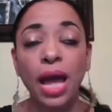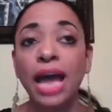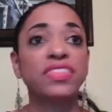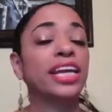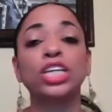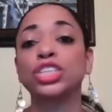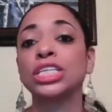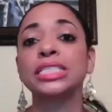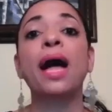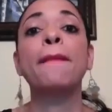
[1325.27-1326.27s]
I think are
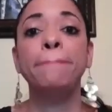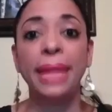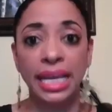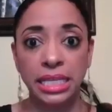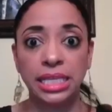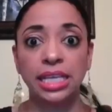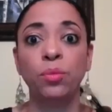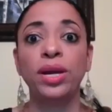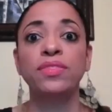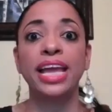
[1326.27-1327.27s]
just
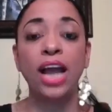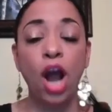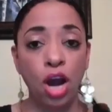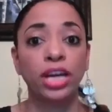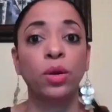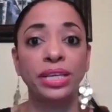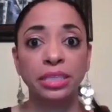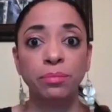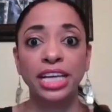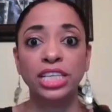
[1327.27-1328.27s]
amazing, where they are going
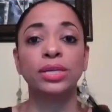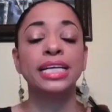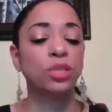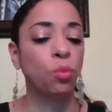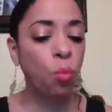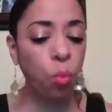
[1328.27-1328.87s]
to make sure it's